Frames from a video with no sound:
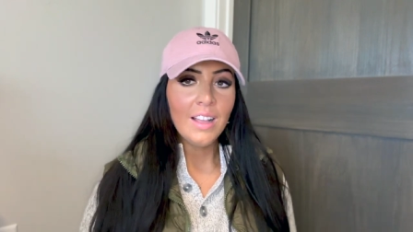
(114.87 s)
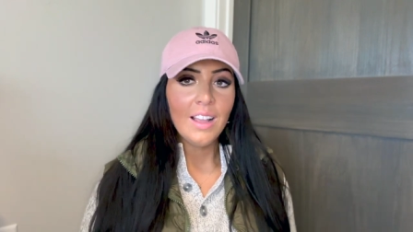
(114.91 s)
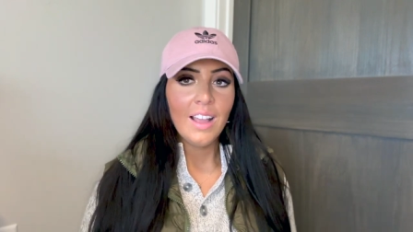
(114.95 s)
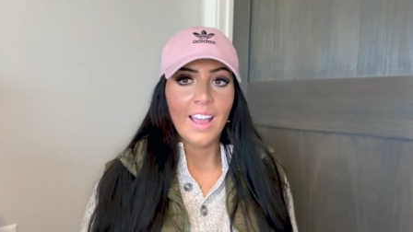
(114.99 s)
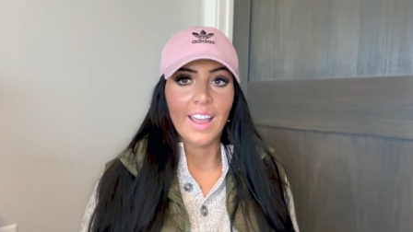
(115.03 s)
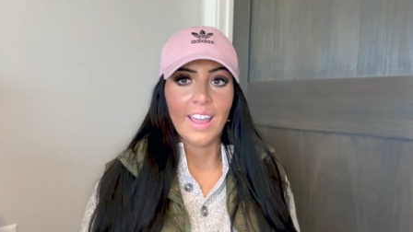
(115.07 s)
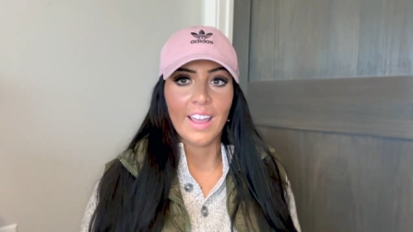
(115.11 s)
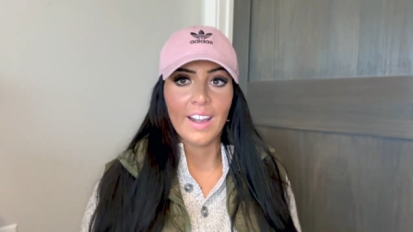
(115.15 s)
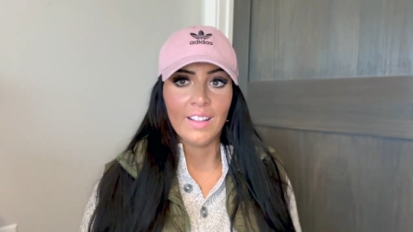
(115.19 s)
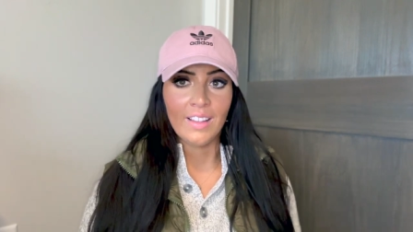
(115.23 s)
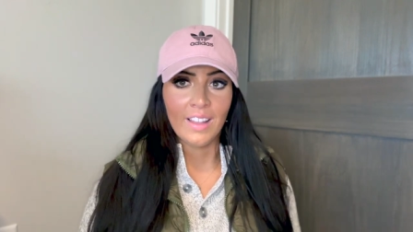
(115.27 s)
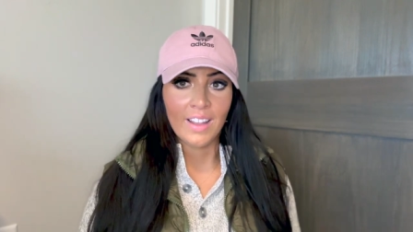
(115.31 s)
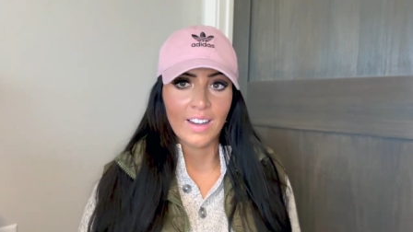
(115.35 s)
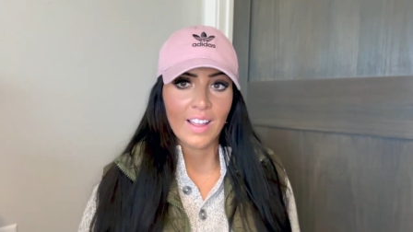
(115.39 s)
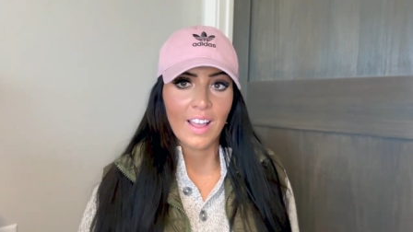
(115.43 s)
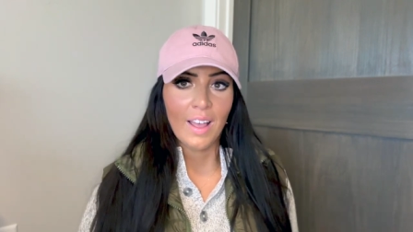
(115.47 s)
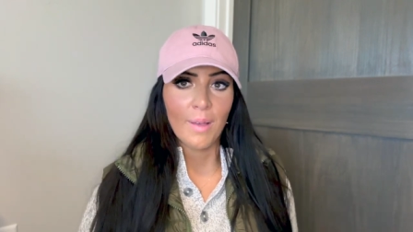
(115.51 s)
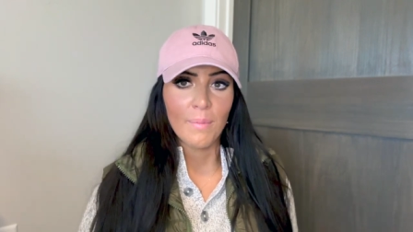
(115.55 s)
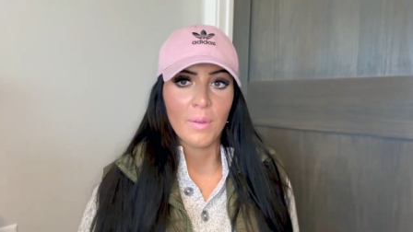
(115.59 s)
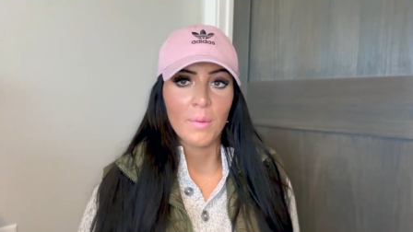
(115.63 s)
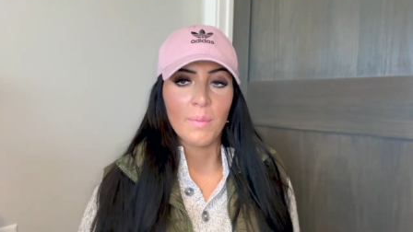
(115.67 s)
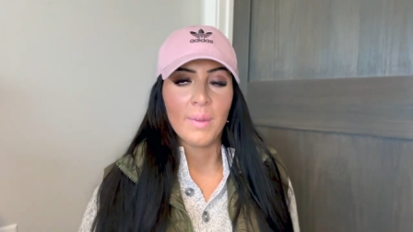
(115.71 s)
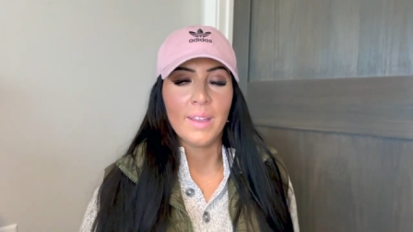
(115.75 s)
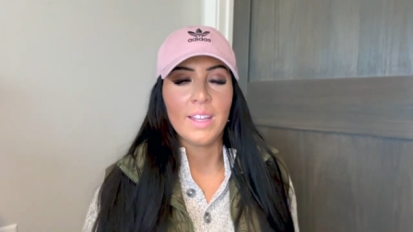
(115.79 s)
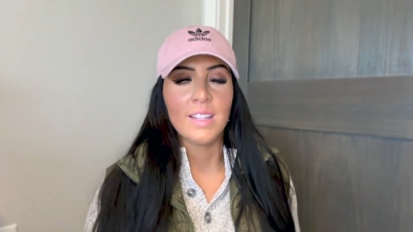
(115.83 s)
I got a lot of
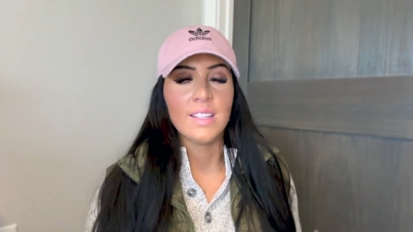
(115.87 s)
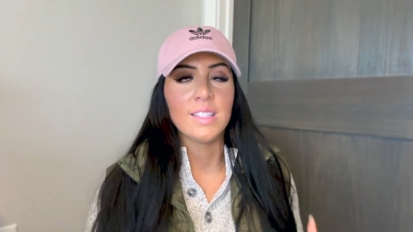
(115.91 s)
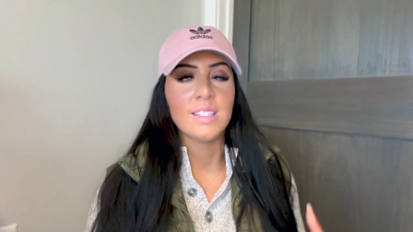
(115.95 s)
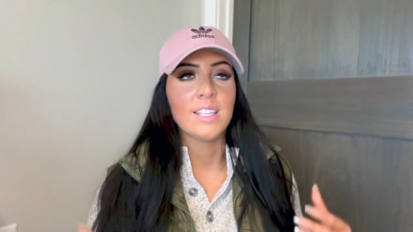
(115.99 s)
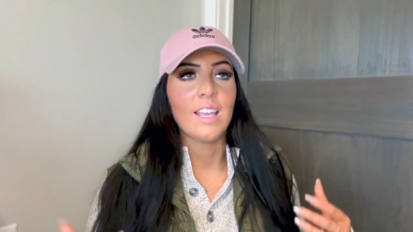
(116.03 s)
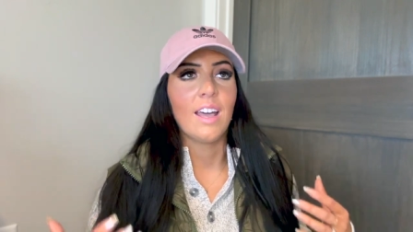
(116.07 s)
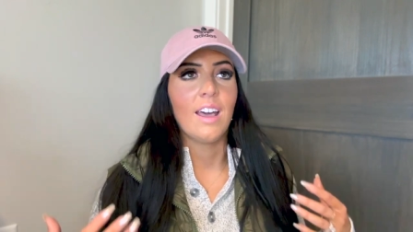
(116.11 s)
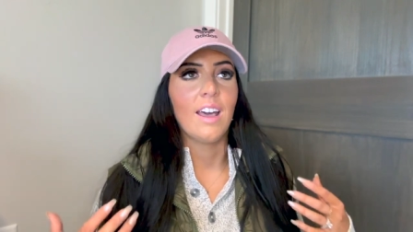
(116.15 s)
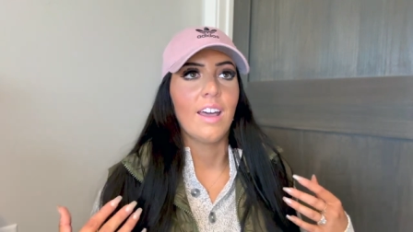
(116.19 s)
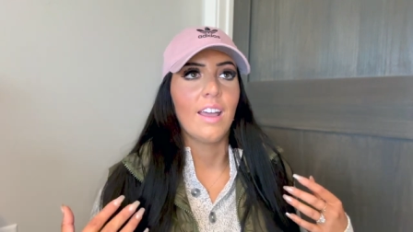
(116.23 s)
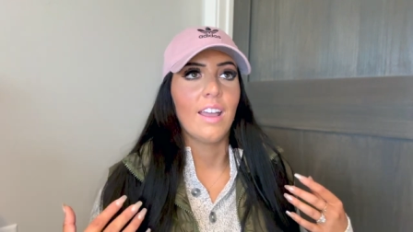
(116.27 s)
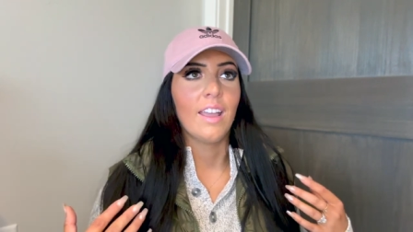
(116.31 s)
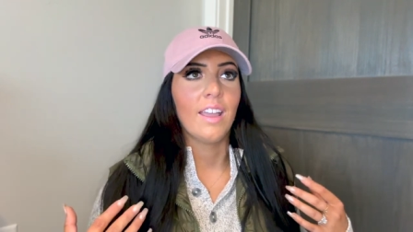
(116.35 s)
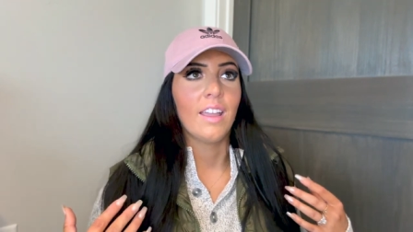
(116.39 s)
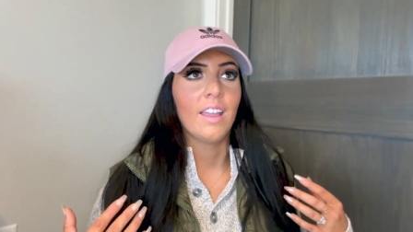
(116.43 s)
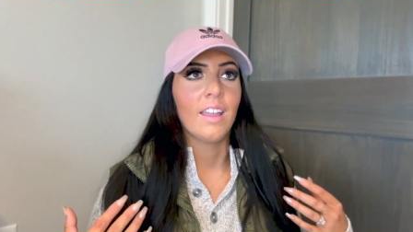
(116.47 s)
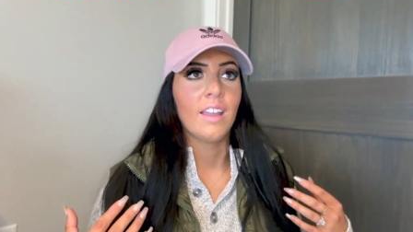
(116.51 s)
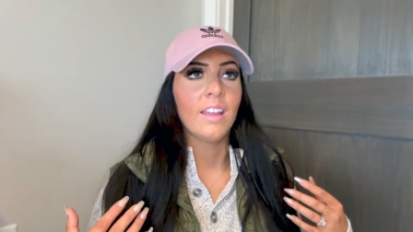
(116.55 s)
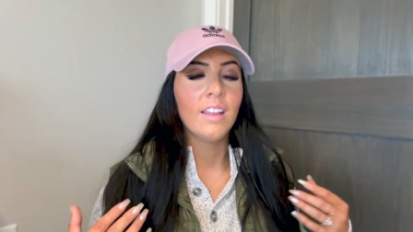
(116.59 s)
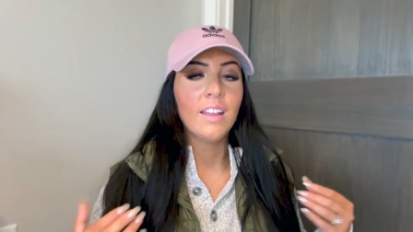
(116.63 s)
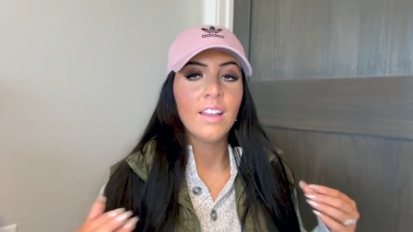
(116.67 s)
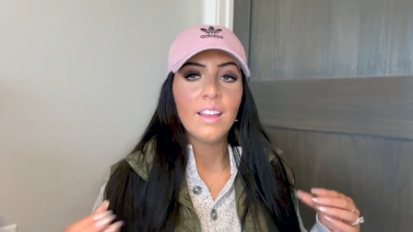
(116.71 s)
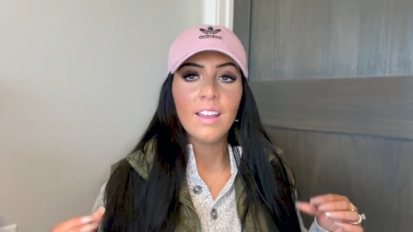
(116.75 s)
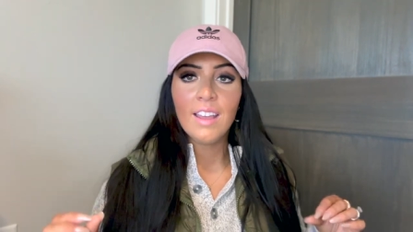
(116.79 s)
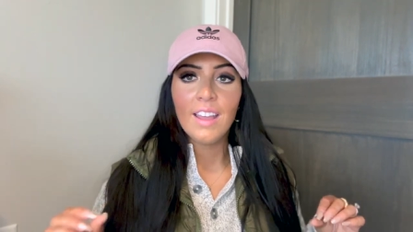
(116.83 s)
compliments. I
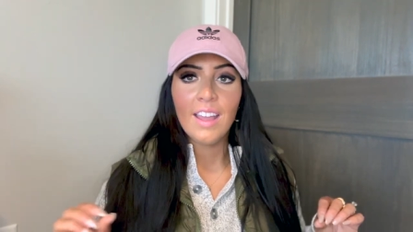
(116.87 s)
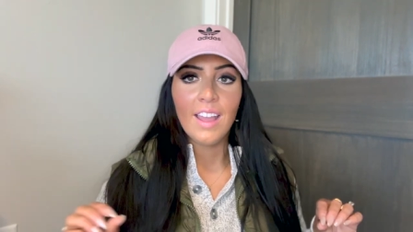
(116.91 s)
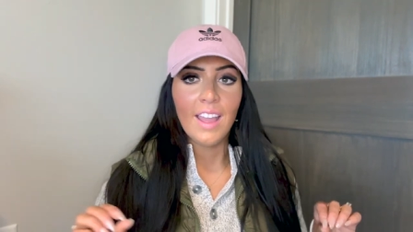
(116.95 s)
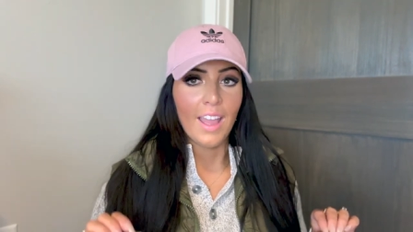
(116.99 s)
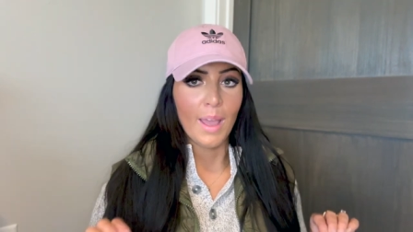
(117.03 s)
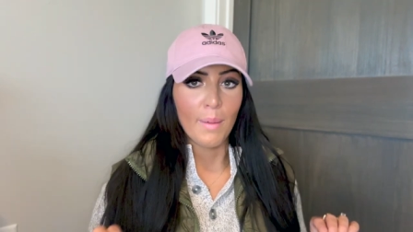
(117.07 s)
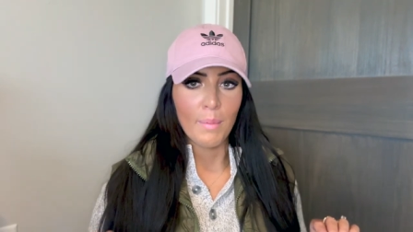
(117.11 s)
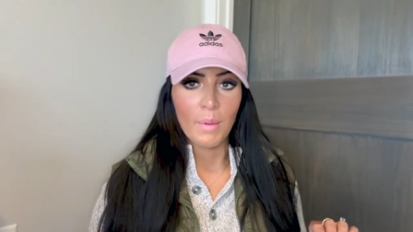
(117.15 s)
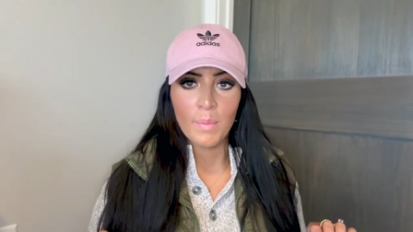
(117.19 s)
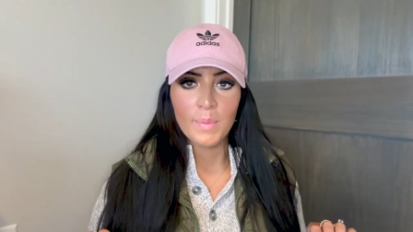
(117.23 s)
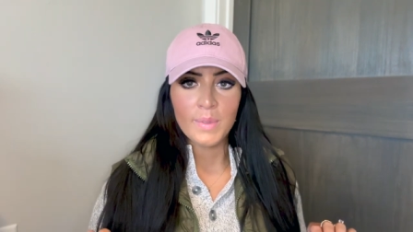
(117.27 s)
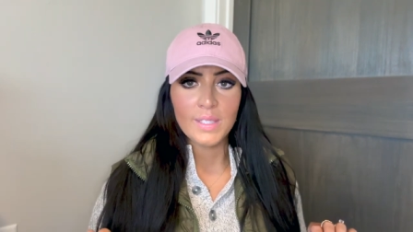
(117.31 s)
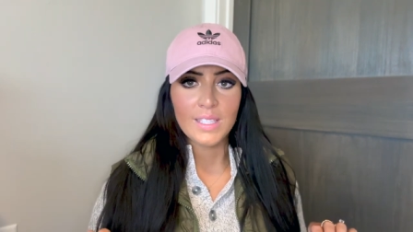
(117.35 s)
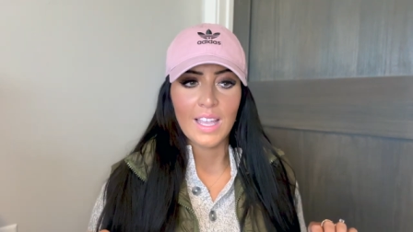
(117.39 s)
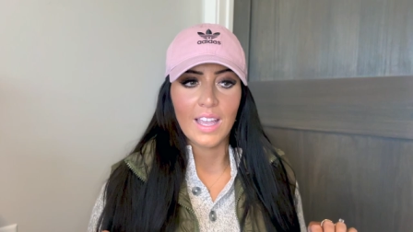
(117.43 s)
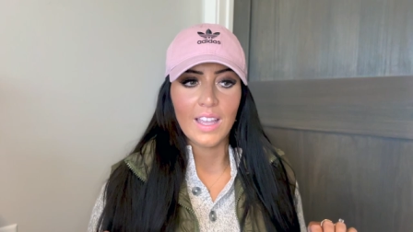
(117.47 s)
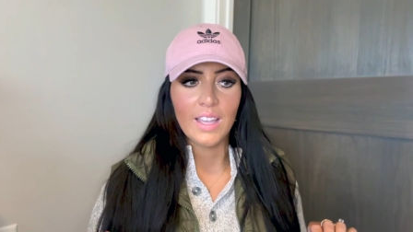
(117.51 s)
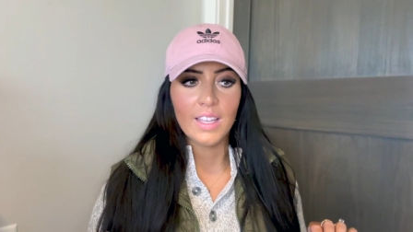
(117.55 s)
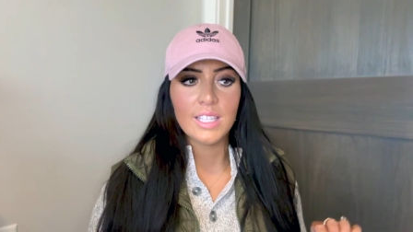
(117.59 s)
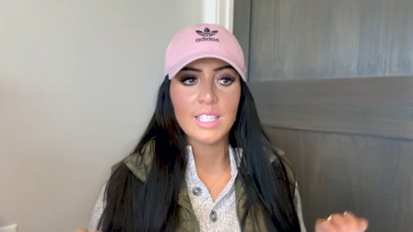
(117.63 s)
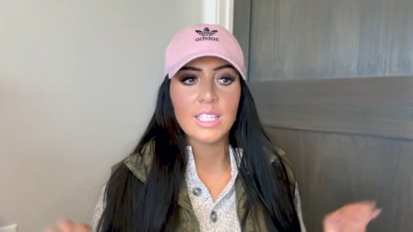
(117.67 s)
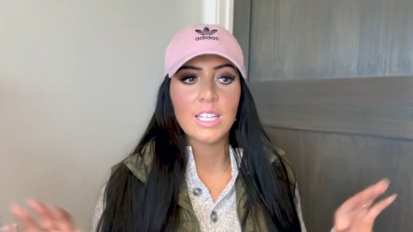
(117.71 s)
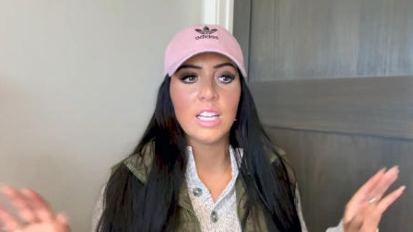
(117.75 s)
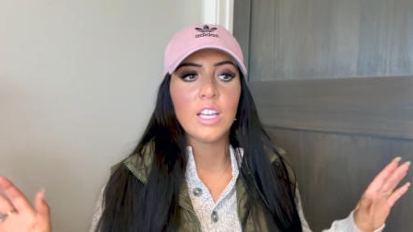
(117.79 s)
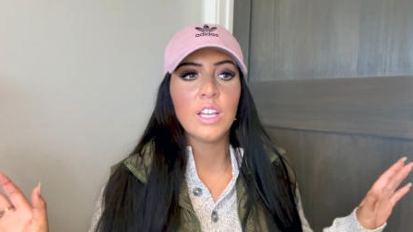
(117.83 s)
am
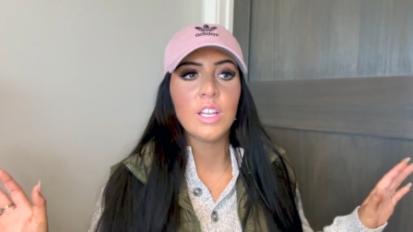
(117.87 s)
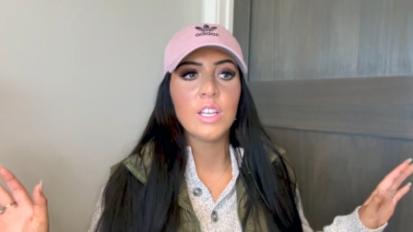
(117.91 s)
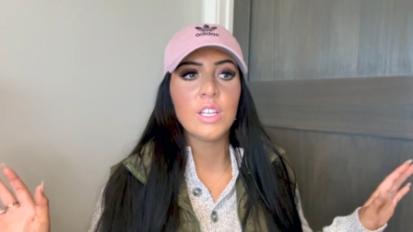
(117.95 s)
obsessed.